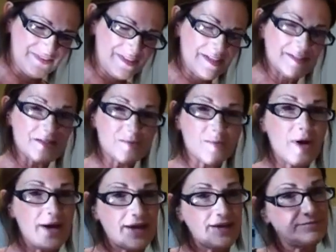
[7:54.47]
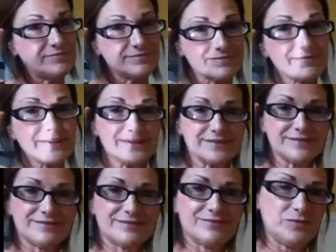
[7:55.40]
This is why
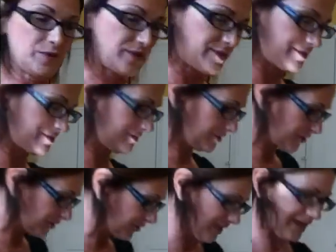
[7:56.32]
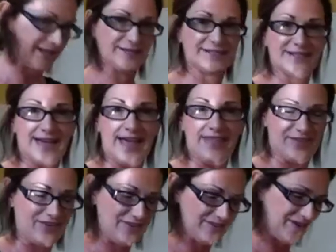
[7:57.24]
we're learning together.